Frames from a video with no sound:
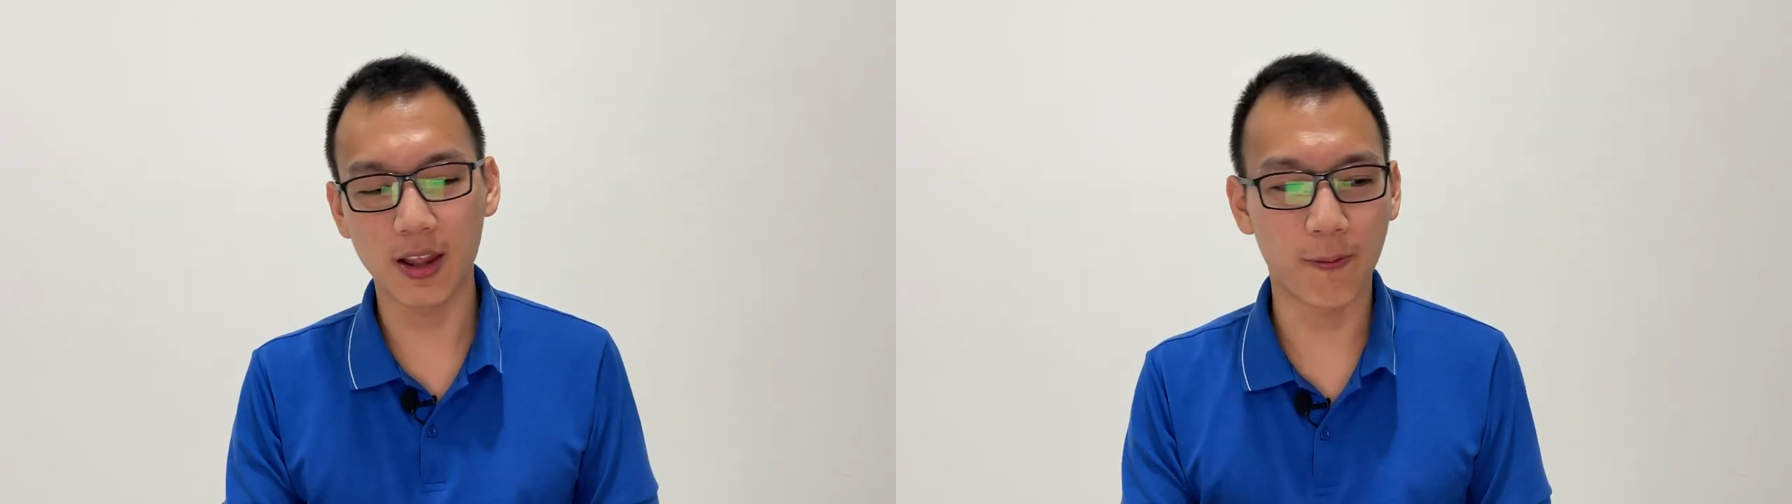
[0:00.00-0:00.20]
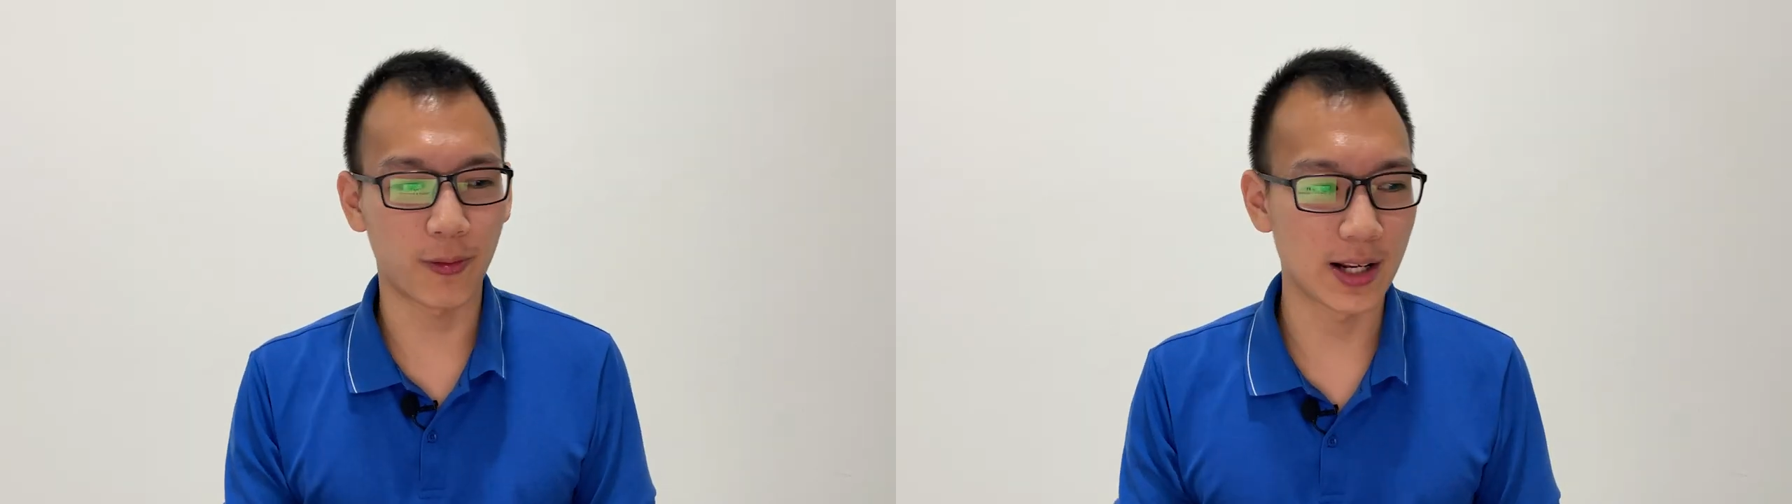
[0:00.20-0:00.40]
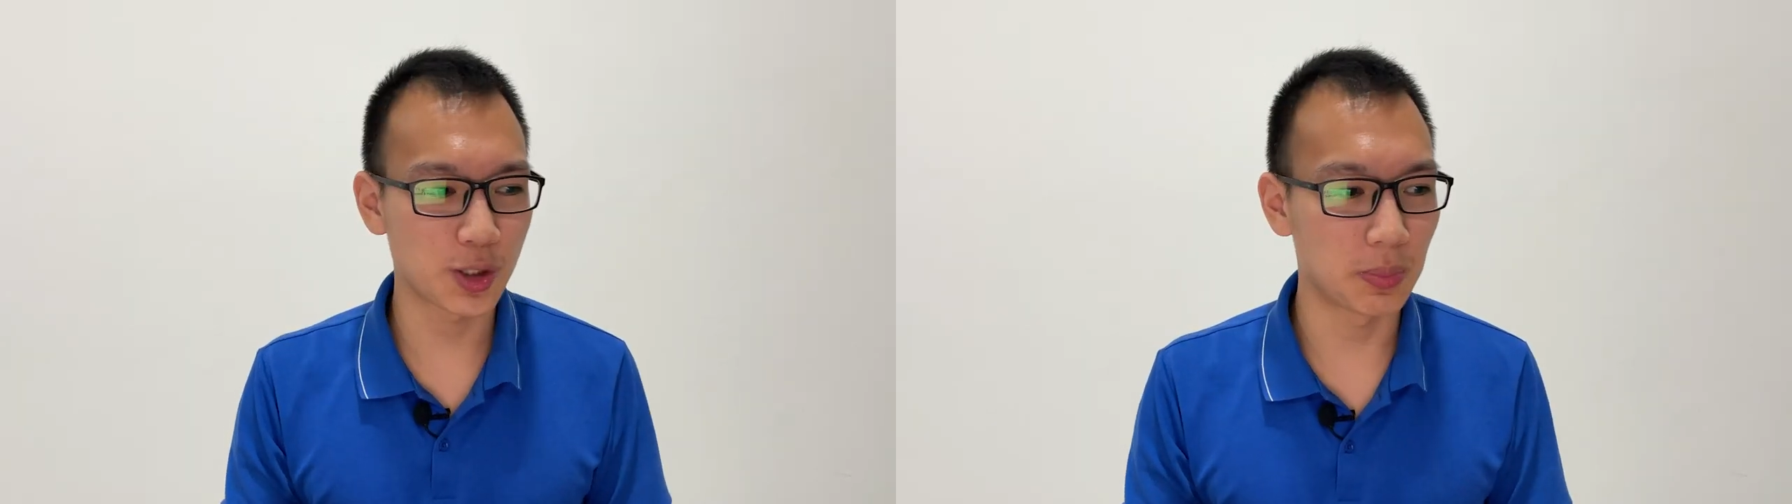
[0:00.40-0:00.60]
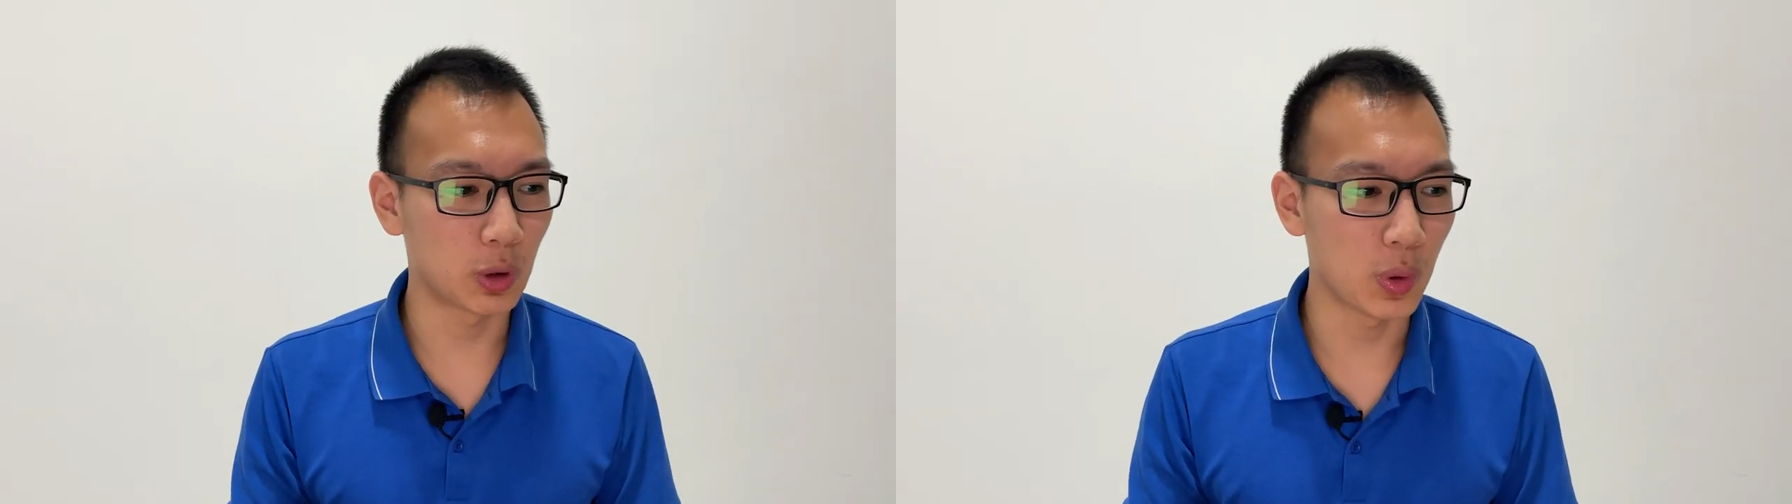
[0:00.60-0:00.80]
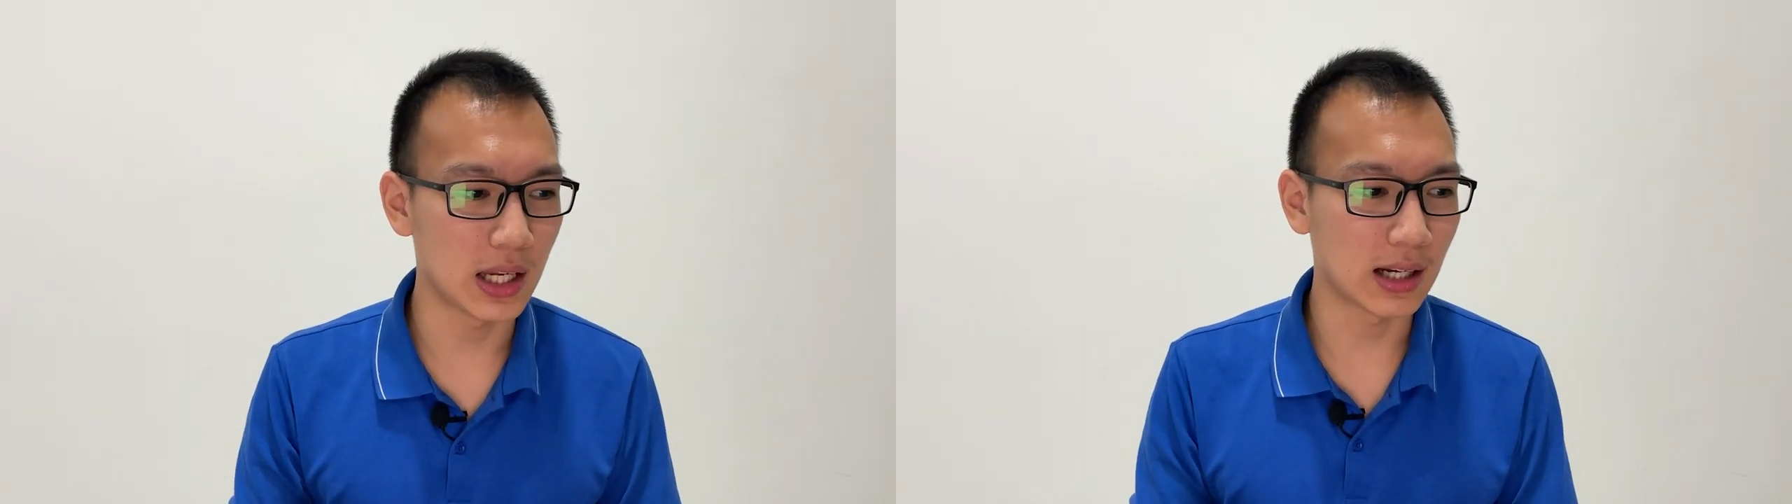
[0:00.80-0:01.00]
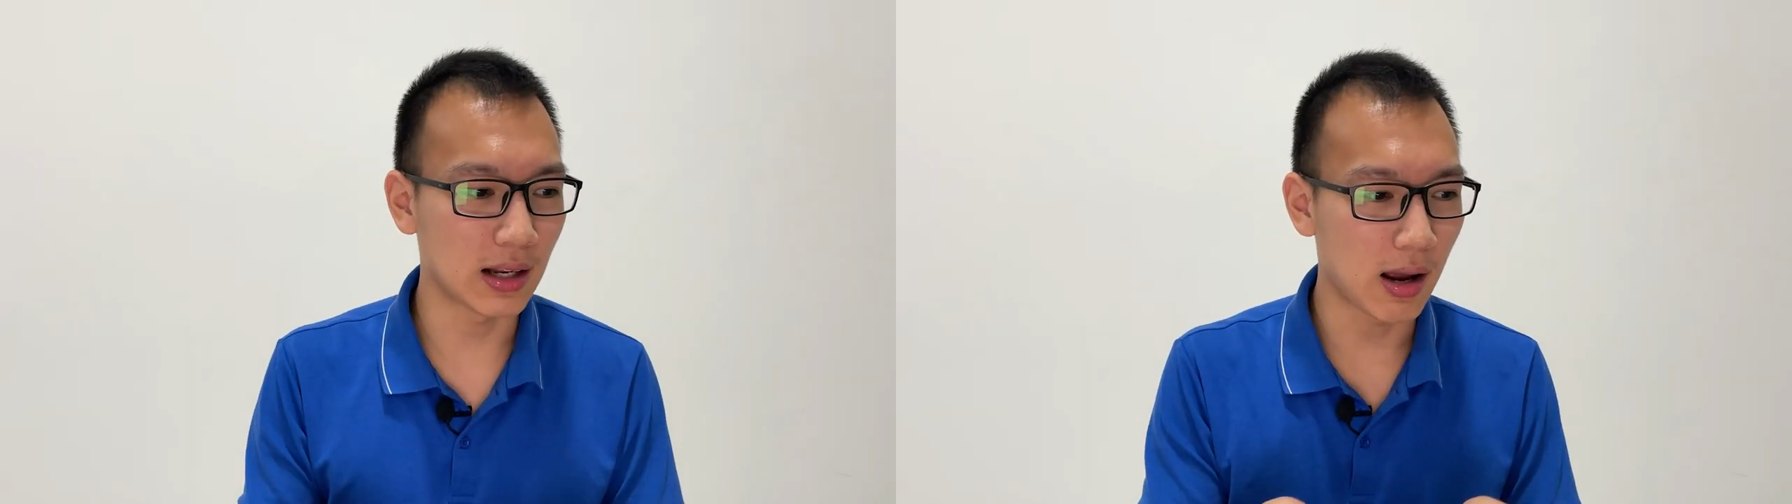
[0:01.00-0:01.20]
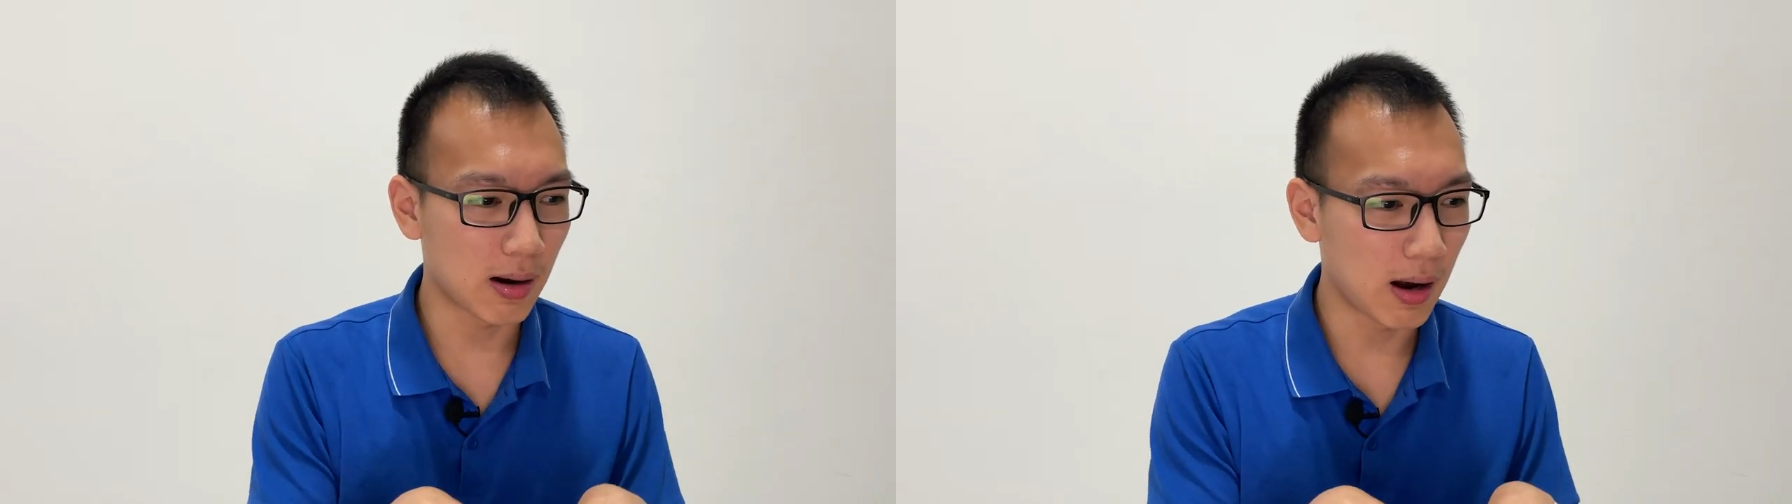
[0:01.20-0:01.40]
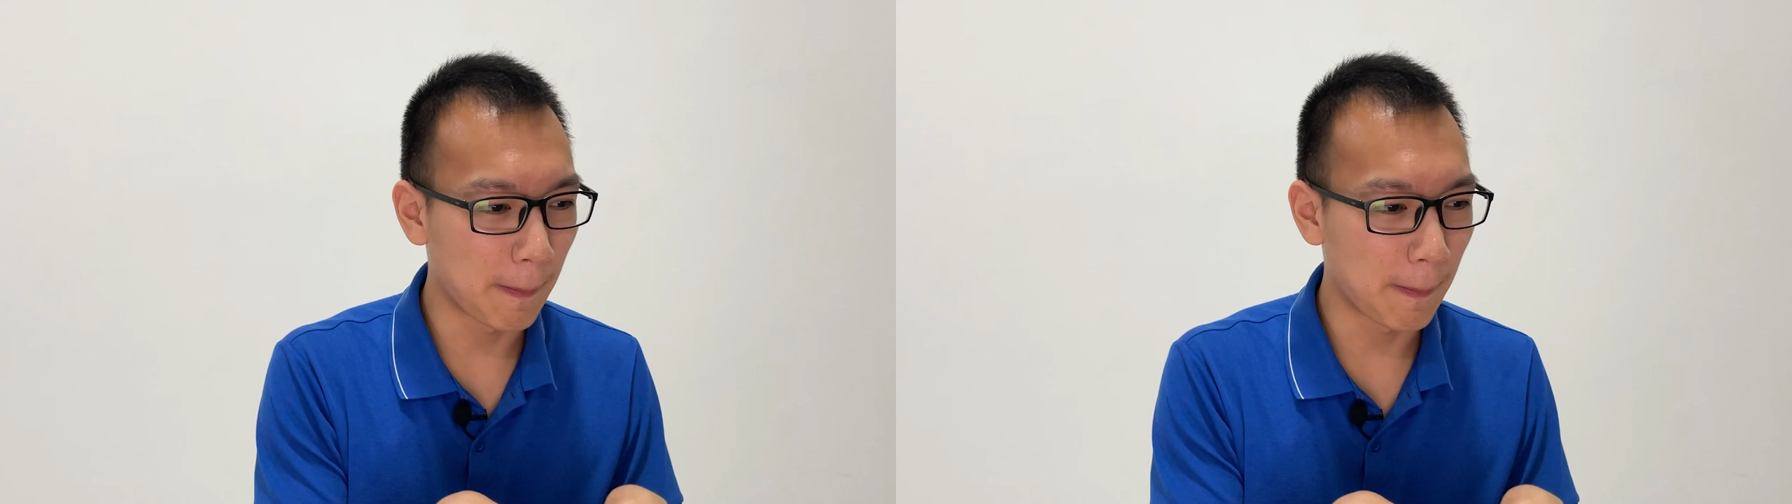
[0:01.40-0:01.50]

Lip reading: difference between an